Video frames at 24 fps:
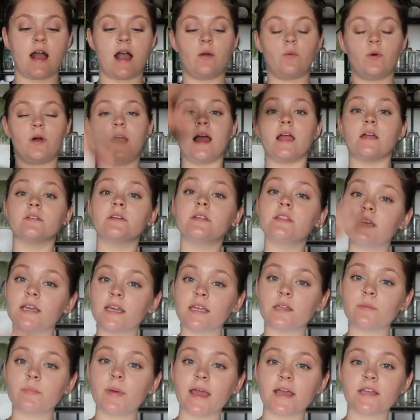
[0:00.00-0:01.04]
I want
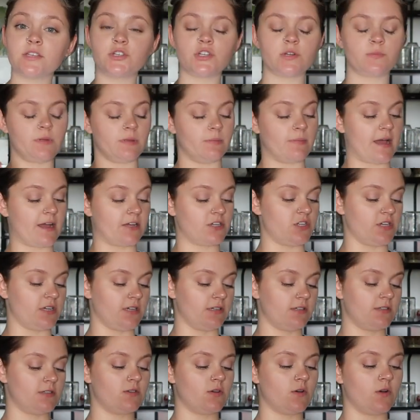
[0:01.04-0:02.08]
everything in the pantry to be
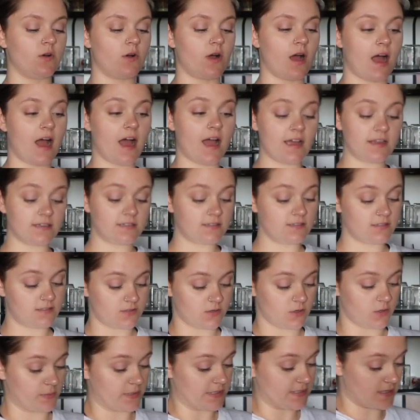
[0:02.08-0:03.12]
matching, so I
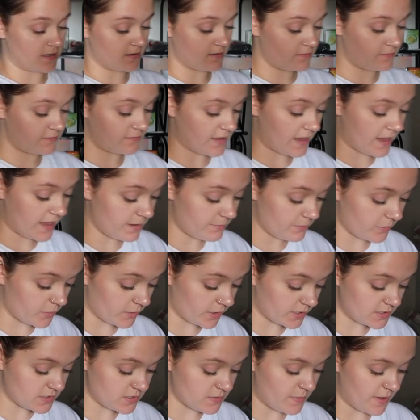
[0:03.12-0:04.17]
told myself I'm
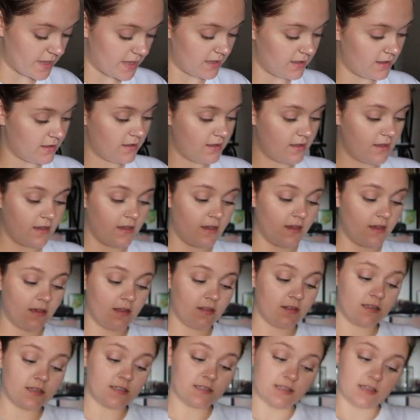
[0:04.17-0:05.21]
going to paint
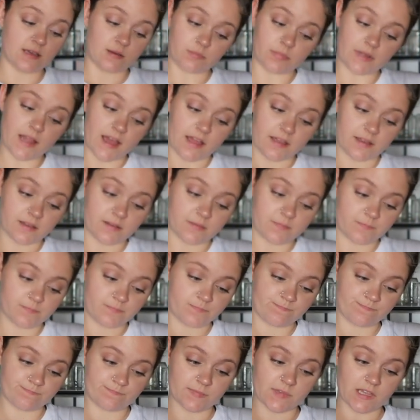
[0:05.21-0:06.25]
this thing black.
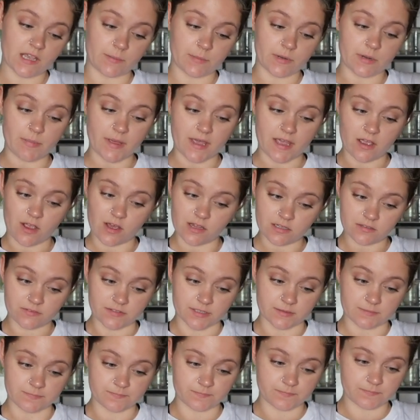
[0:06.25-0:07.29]
I'm gonna paint all of
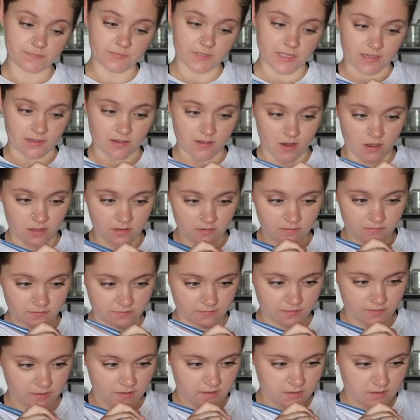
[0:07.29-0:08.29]
it, like all of